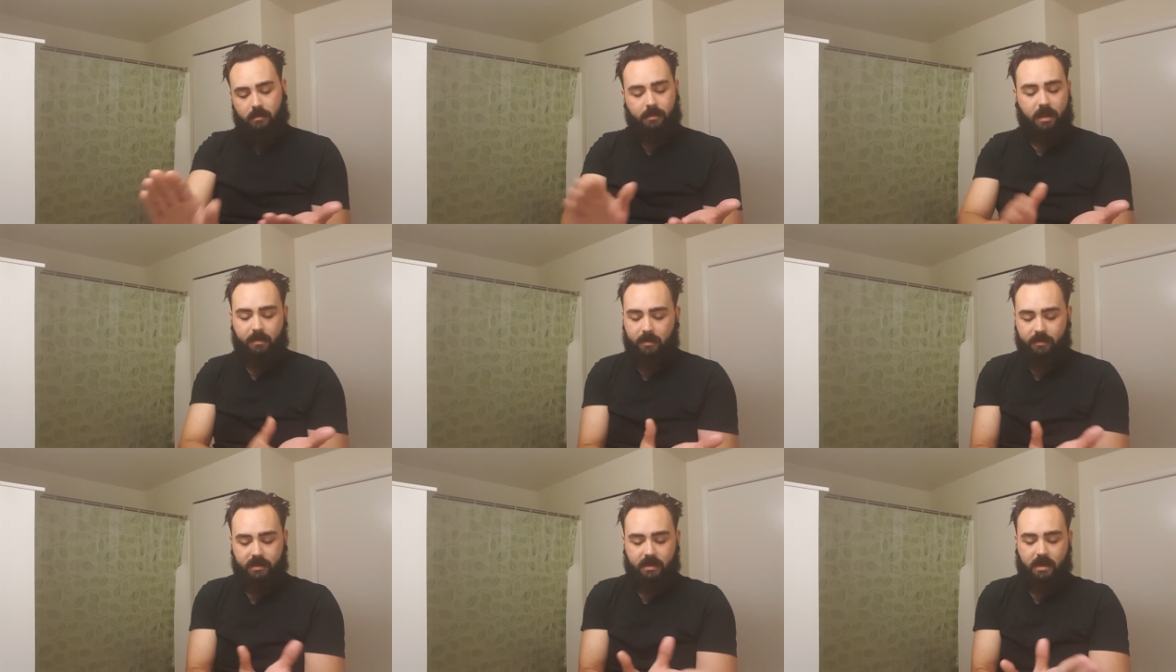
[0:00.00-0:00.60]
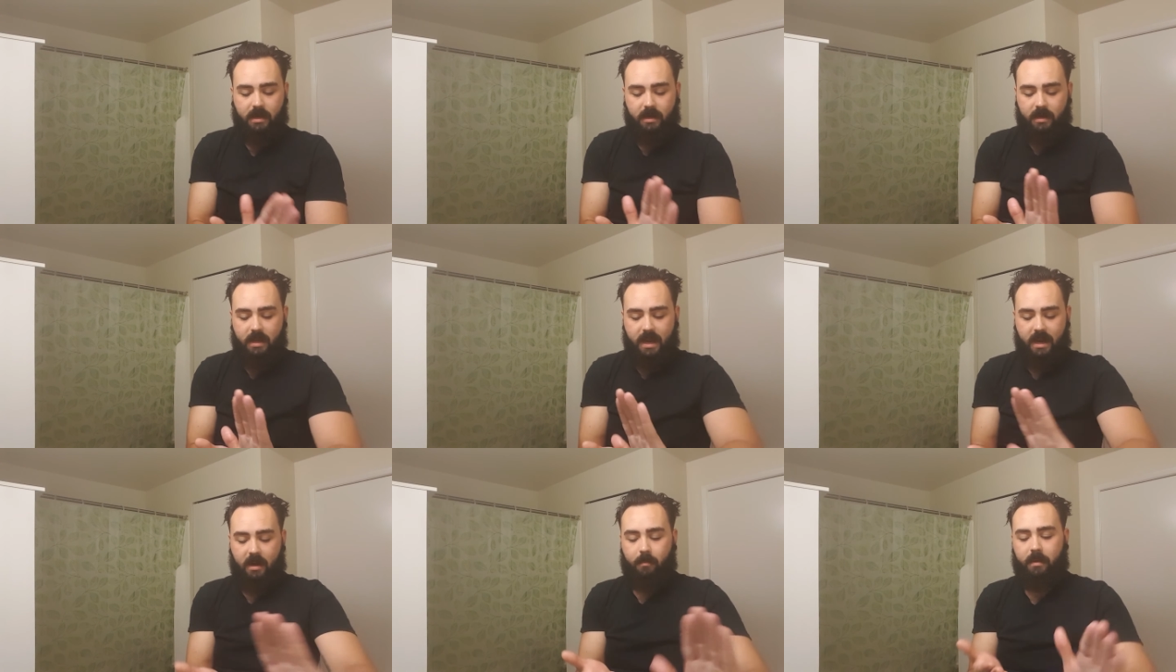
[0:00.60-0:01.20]
Maybe I'm just not into
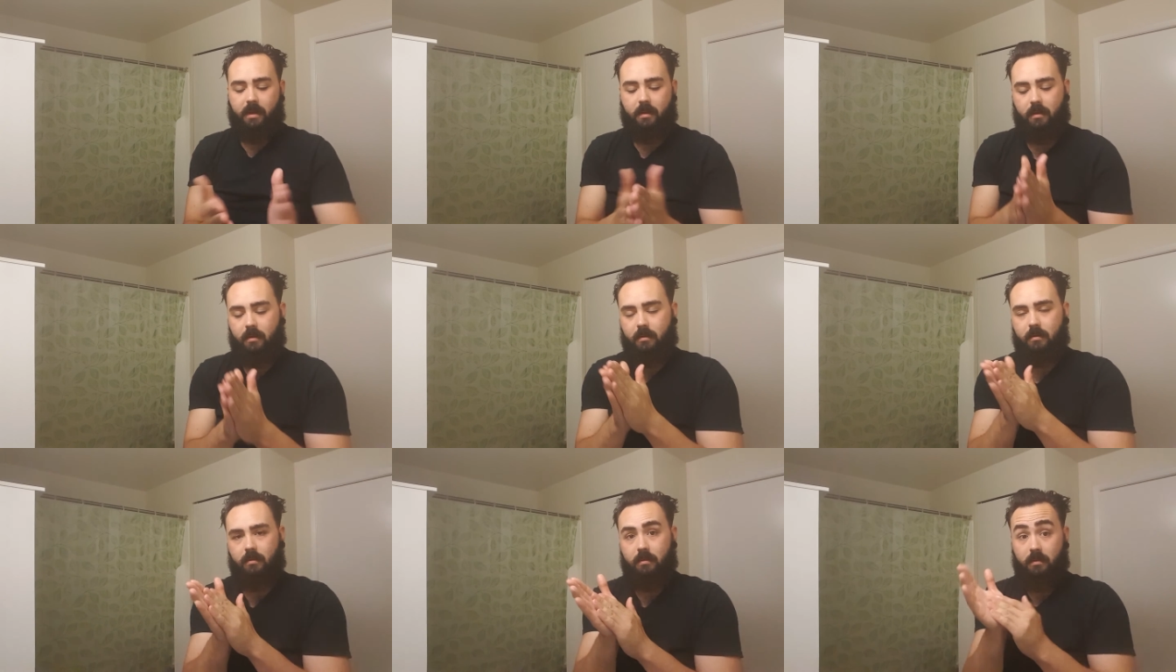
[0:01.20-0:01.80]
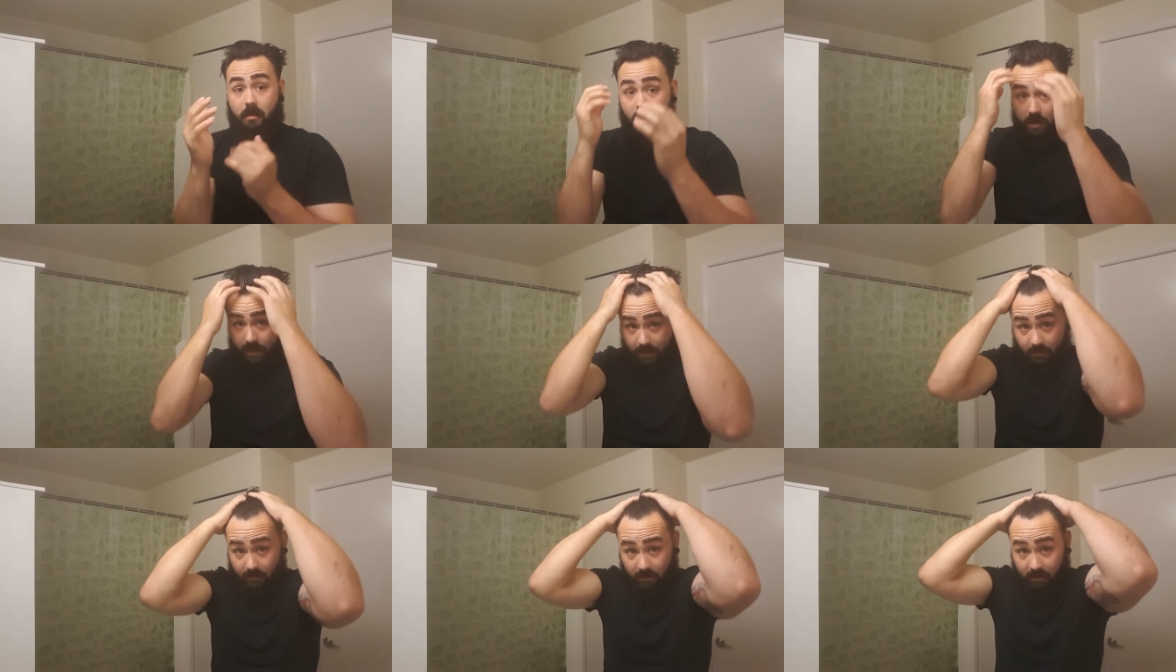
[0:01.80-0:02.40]
anime.
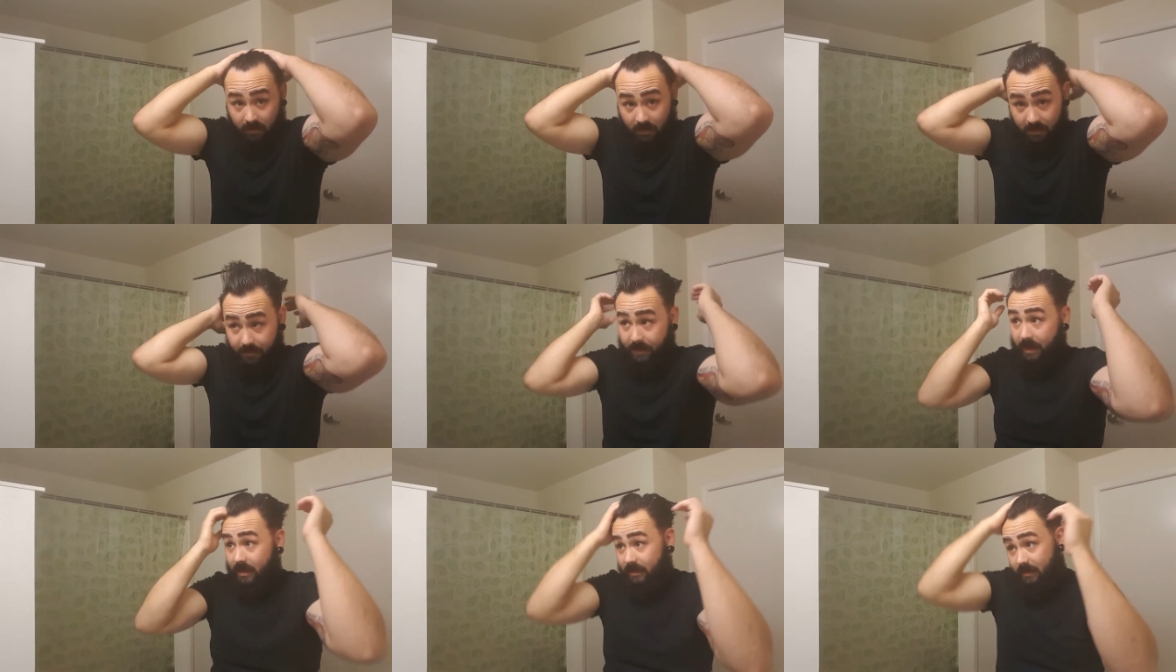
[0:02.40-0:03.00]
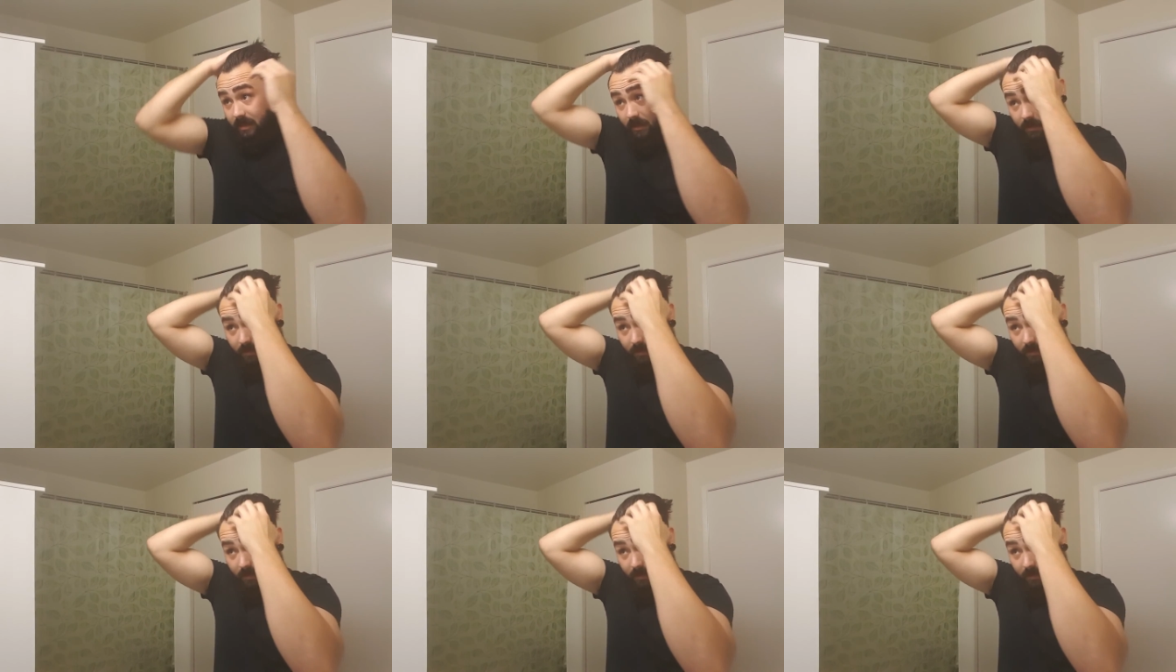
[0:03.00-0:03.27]
Alright, that is the